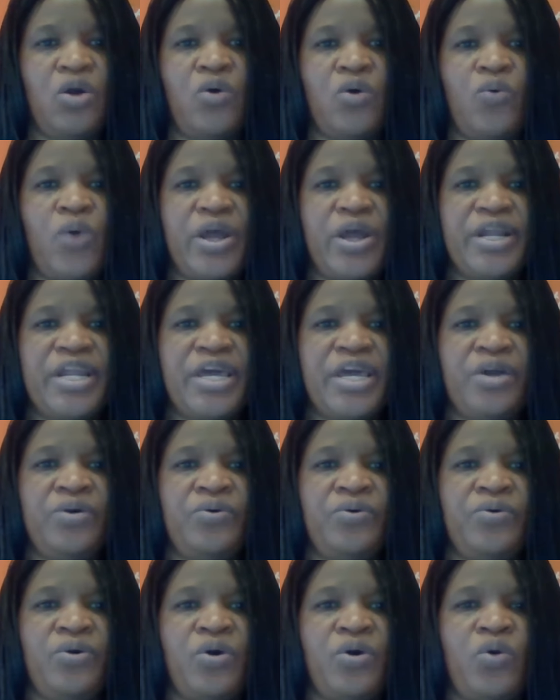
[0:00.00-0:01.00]
One day,
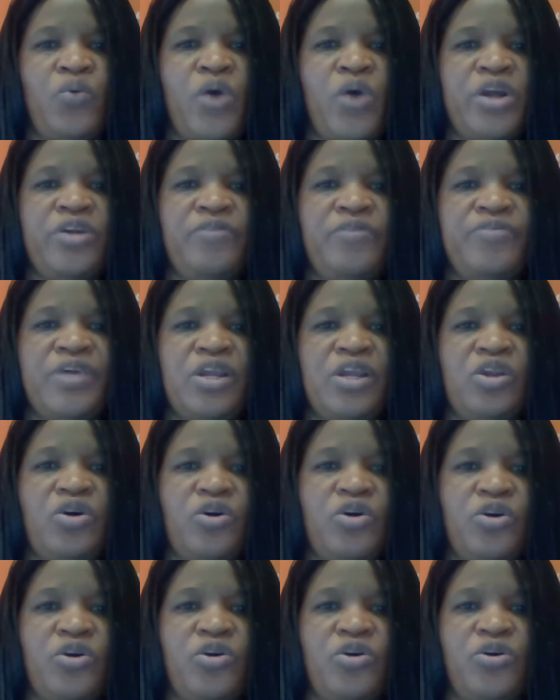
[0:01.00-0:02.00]
one of the
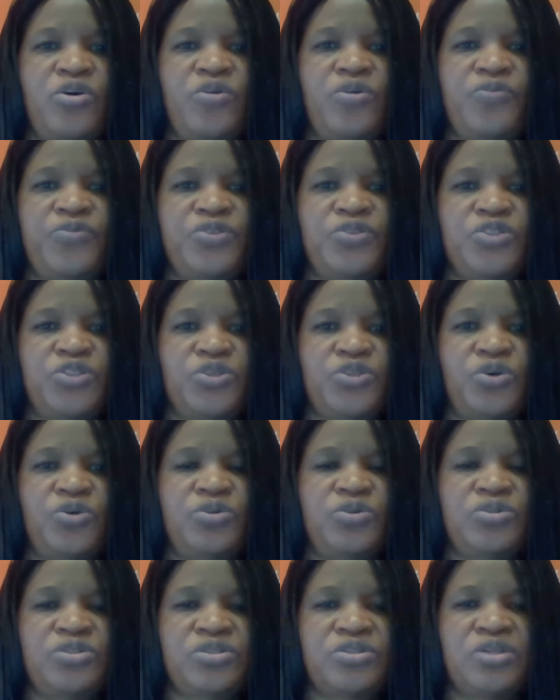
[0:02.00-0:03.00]
local
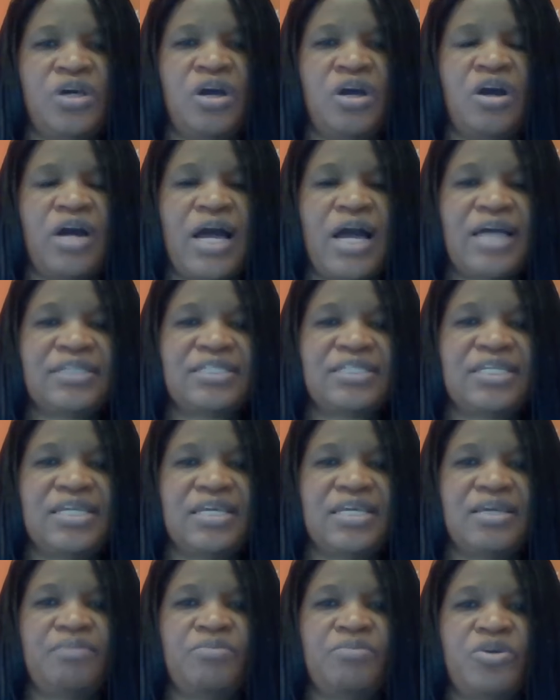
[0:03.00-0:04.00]
officials asking
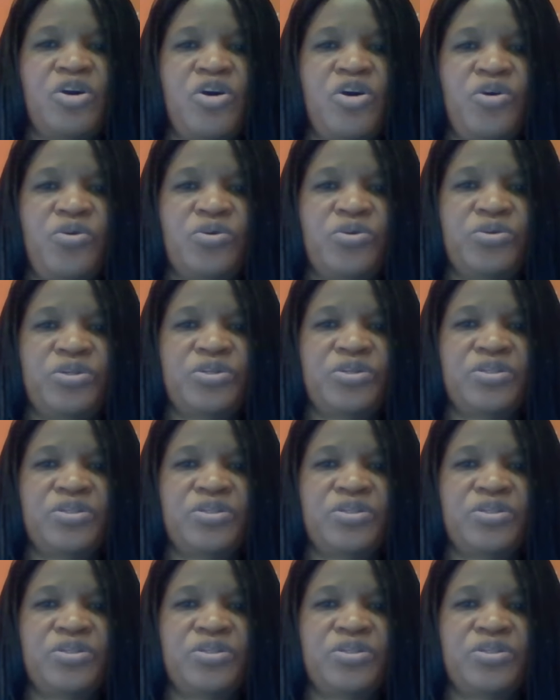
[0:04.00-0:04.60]
him, God,